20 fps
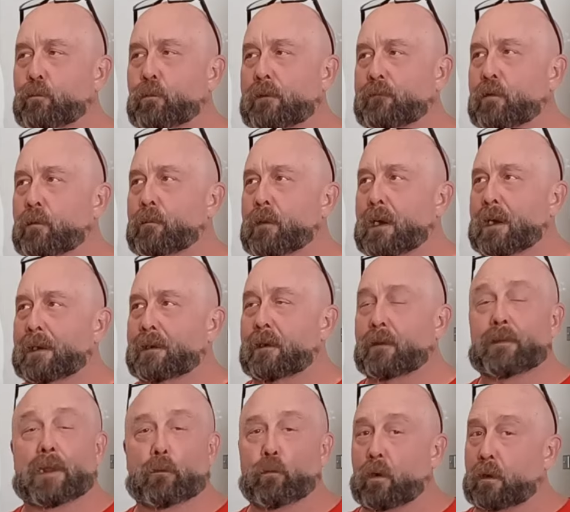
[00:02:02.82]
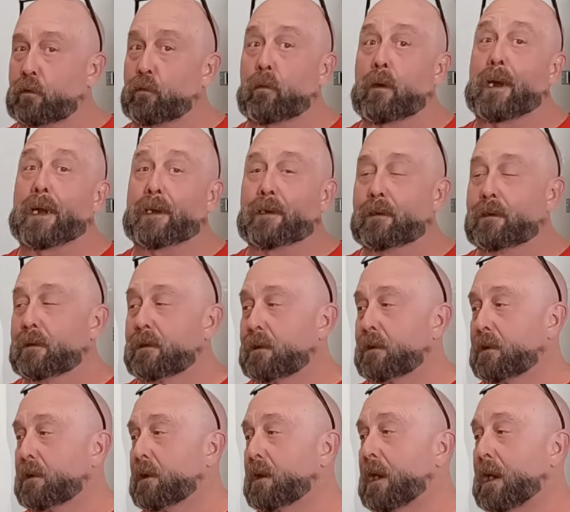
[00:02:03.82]
one for mine, and they were great.
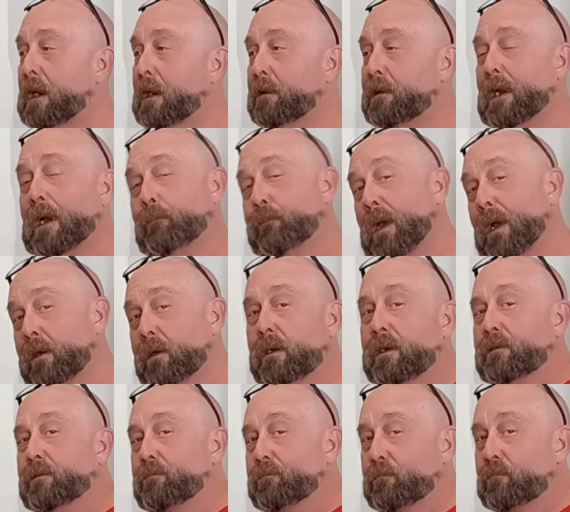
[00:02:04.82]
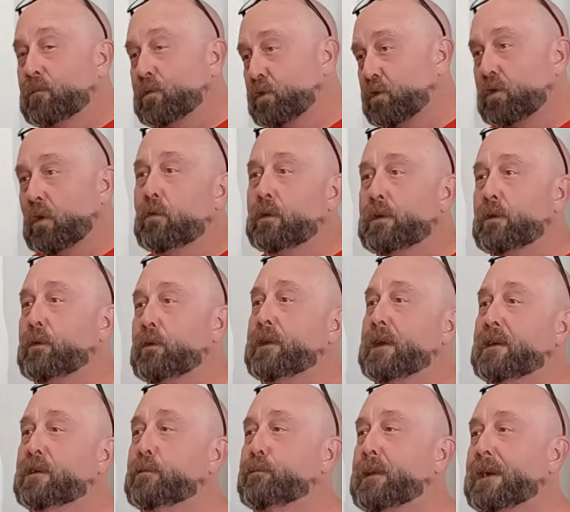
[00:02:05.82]
I'm not going to show you
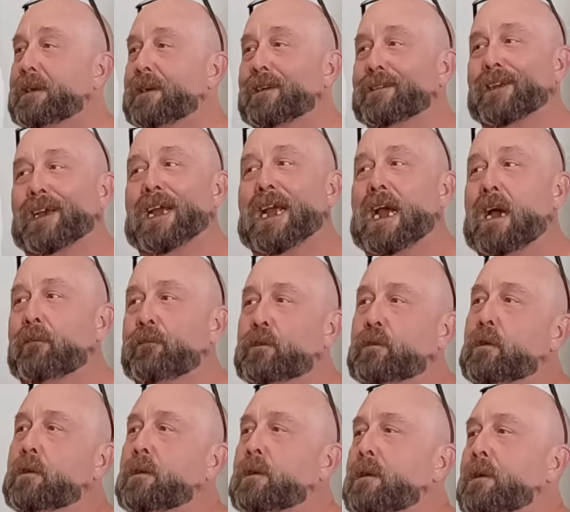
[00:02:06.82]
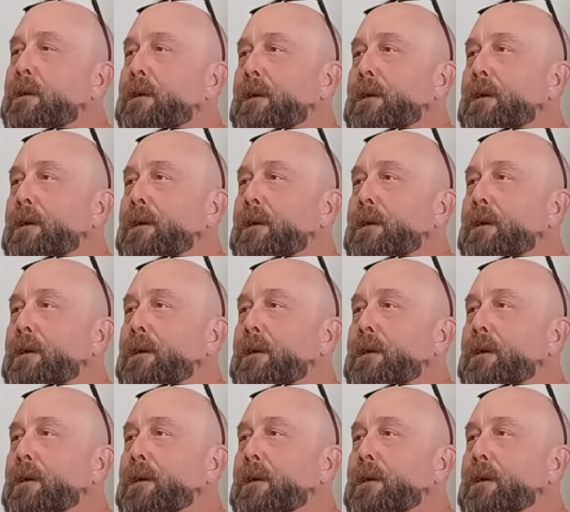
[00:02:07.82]
this because I have to.